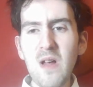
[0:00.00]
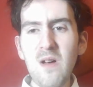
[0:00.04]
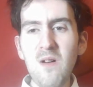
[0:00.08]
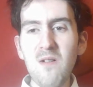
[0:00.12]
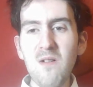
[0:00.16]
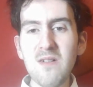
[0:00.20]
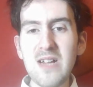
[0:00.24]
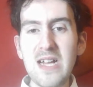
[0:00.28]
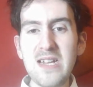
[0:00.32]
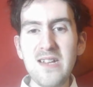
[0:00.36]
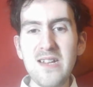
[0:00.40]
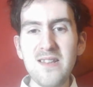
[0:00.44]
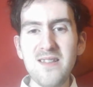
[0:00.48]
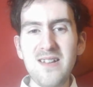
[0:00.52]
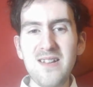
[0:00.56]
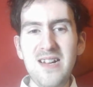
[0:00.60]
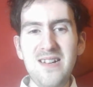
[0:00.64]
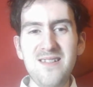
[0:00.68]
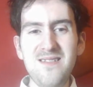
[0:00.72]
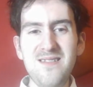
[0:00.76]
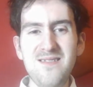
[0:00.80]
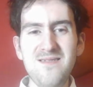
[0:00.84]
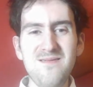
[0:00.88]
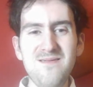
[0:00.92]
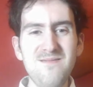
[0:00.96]
I'm just like,
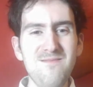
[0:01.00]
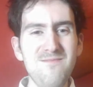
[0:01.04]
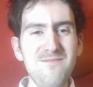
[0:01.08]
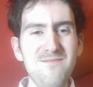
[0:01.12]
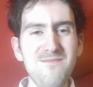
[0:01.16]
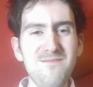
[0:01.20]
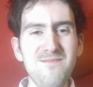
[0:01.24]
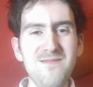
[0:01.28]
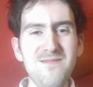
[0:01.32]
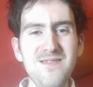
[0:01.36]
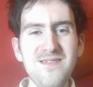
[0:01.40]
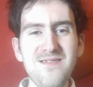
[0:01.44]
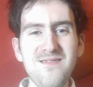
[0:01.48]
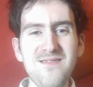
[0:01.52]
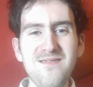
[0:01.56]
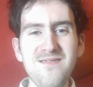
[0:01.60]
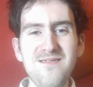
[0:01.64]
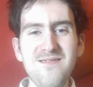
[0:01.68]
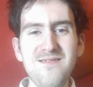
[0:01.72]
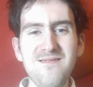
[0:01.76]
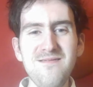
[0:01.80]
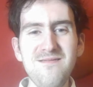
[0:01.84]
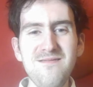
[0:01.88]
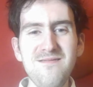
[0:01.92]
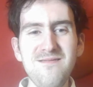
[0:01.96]

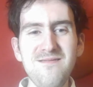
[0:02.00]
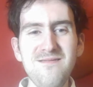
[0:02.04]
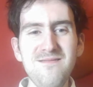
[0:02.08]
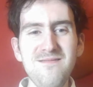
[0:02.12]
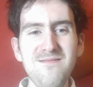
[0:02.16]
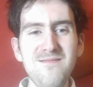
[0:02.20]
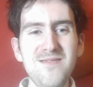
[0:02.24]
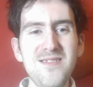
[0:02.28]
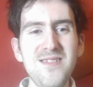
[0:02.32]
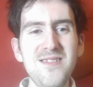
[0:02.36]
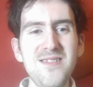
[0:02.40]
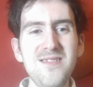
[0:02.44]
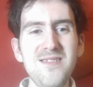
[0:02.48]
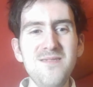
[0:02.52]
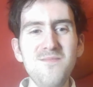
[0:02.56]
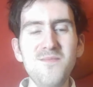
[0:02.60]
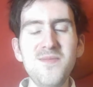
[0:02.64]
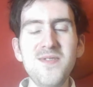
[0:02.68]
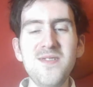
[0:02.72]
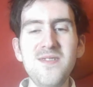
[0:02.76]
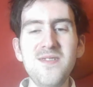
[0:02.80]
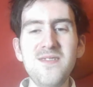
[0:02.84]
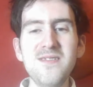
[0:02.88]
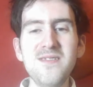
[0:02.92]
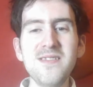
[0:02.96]
oh,
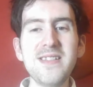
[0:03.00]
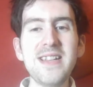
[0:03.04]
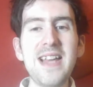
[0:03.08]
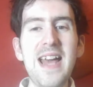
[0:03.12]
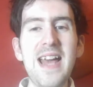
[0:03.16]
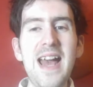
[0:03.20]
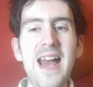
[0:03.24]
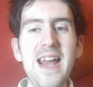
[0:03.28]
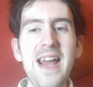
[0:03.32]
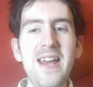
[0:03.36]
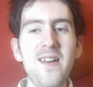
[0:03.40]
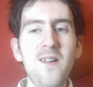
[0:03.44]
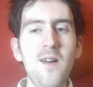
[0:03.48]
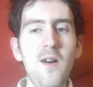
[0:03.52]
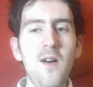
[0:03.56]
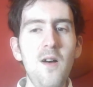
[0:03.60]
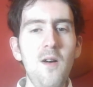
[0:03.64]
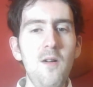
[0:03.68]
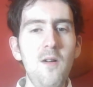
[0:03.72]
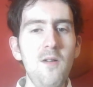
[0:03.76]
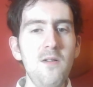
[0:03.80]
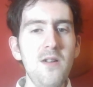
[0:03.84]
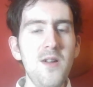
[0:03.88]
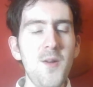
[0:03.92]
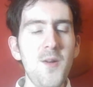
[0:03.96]
poor
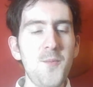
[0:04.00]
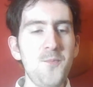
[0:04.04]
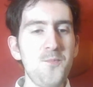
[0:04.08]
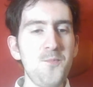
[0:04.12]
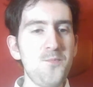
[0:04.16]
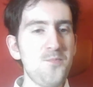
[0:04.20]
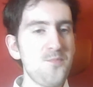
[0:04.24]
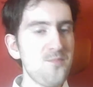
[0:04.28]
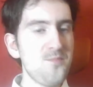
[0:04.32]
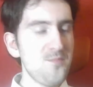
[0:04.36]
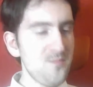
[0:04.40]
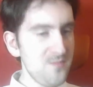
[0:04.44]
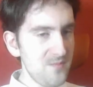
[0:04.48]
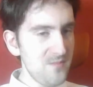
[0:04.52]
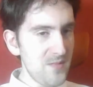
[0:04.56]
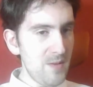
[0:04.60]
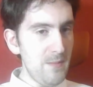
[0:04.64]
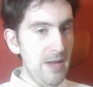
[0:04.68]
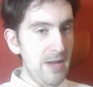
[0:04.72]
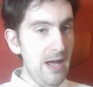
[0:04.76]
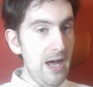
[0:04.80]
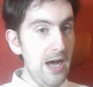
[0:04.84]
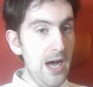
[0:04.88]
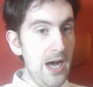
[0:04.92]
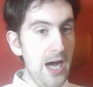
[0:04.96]
Gale.
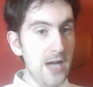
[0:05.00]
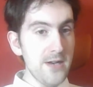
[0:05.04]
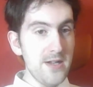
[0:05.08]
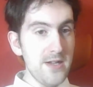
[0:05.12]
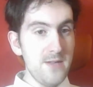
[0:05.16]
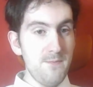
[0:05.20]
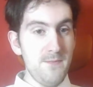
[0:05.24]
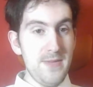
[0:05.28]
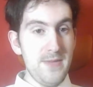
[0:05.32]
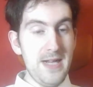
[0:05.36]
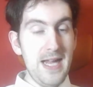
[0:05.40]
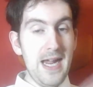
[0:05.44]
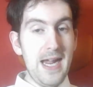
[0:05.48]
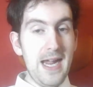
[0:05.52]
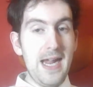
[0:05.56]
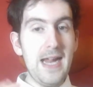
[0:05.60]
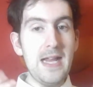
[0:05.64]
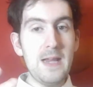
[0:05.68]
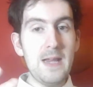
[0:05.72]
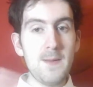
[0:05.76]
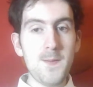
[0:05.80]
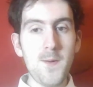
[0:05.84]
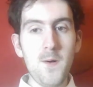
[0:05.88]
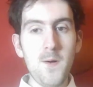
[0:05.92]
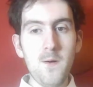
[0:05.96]
My heart just
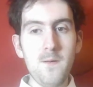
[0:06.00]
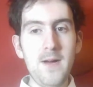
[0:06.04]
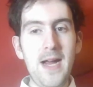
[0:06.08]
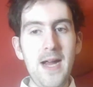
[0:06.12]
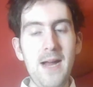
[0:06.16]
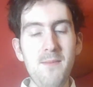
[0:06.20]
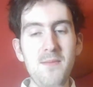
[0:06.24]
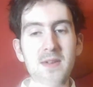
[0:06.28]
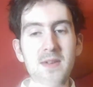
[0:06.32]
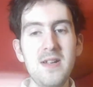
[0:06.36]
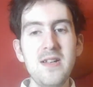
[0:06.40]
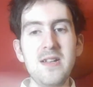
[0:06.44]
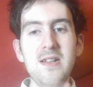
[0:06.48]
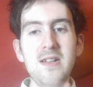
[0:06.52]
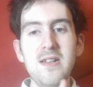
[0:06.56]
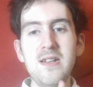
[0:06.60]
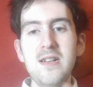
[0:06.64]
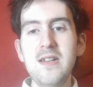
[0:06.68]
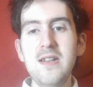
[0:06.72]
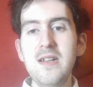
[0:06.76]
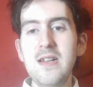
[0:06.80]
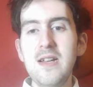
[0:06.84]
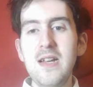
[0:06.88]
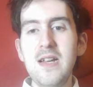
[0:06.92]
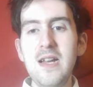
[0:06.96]
bleeds for him.
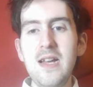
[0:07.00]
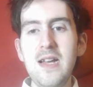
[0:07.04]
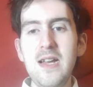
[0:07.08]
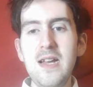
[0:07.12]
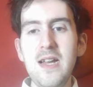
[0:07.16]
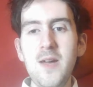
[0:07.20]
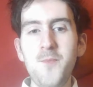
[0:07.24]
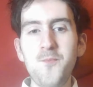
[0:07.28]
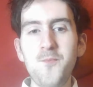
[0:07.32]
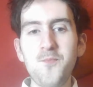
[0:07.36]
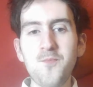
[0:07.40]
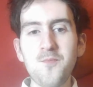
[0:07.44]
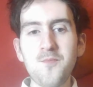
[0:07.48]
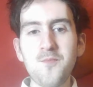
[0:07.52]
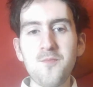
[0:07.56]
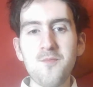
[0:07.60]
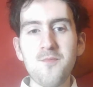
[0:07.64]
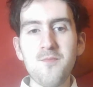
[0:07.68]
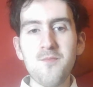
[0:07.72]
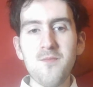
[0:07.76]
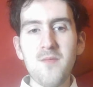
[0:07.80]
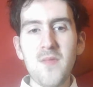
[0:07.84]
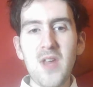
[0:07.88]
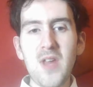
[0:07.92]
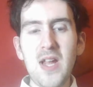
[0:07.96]
And
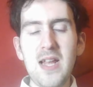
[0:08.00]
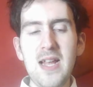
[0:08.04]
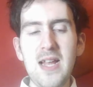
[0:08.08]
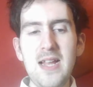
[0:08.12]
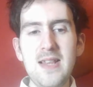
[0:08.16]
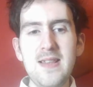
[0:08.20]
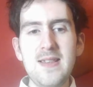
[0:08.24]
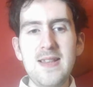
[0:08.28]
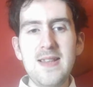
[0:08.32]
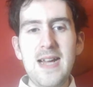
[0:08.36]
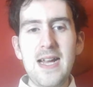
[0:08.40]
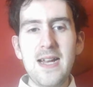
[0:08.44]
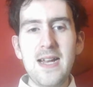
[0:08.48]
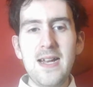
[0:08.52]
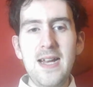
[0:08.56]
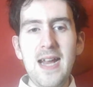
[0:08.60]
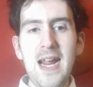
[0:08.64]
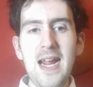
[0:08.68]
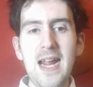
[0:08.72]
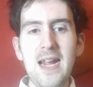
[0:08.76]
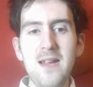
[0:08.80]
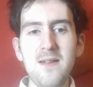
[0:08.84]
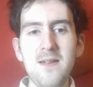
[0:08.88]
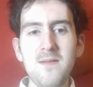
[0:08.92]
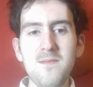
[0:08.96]

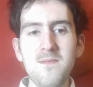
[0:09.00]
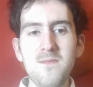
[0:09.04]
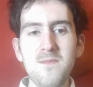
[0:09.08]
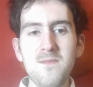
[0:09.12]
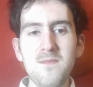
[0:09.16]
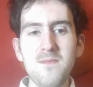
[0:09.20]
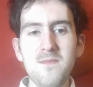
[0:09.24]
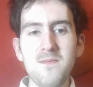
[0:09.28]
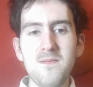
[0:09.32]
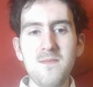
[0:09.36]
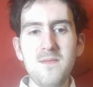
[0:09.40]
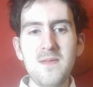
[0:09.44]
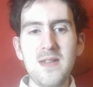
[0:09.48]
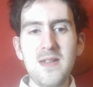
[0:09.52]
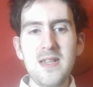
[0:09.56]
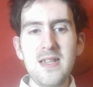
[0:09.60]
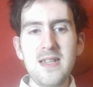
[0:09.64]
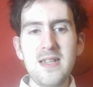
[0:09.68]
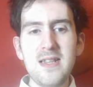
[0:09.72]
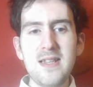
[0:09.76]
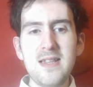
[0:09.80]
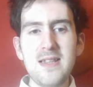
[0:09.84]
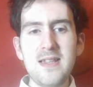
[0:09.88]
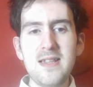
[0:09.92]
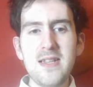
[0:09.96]
sadly,
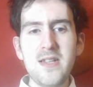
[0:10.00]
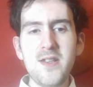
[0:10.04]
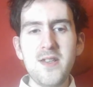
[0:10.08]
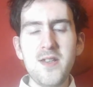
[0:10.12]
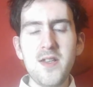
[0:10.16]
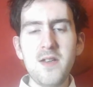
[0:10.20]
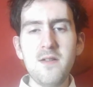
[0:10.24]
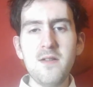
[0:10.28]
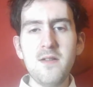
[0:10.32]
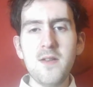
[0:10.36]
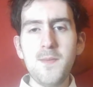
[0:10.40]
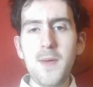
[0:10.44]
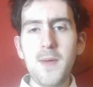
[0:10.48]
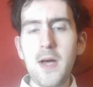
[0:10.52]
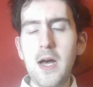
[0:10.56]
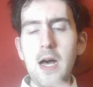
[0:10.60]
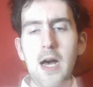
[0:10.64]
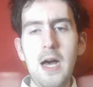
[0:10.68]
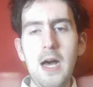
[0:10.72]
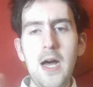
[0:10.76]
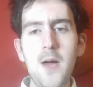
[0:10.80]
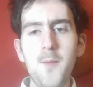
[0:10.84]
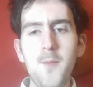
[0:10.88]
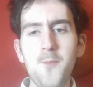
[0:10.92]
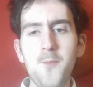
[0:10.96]
the two depart.